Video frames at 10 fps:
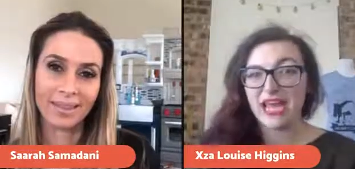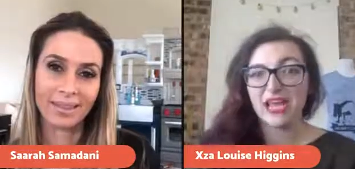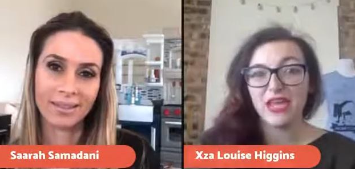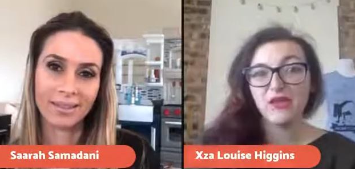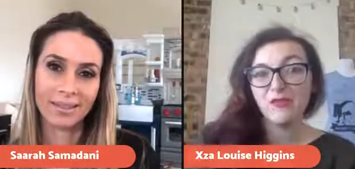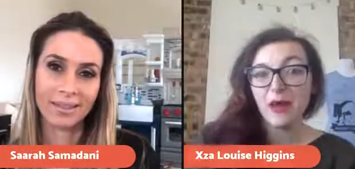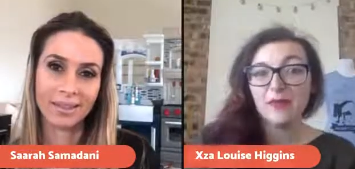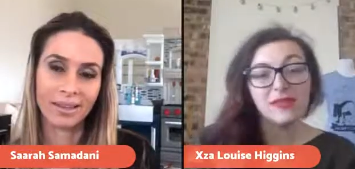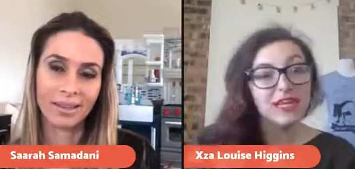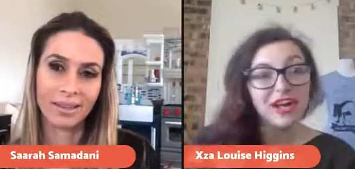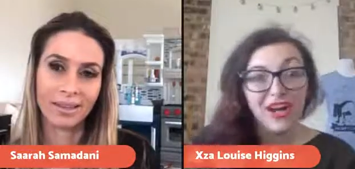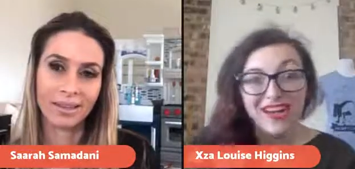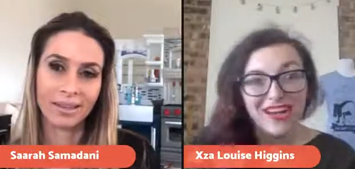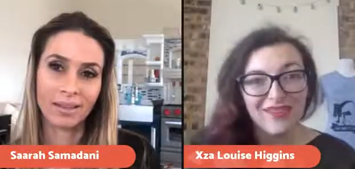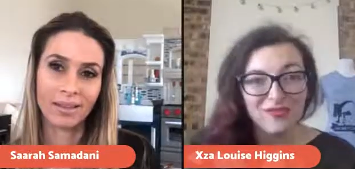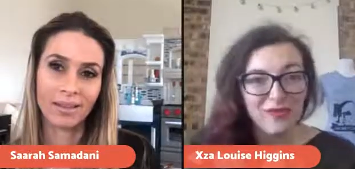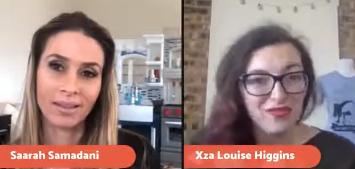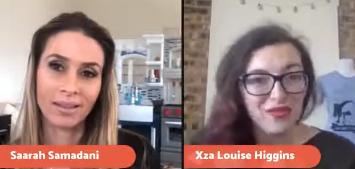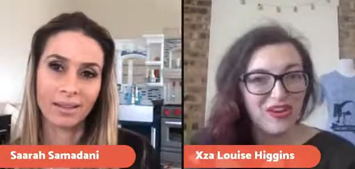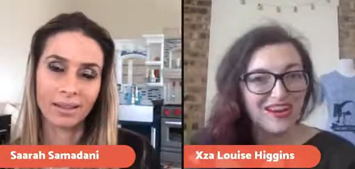Speaker 1: that you've probably heard of
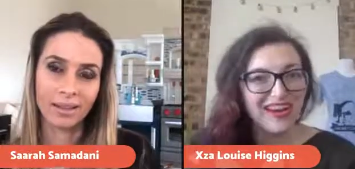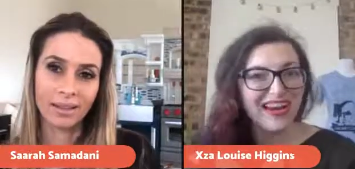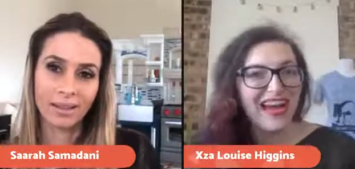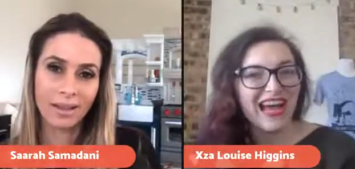before.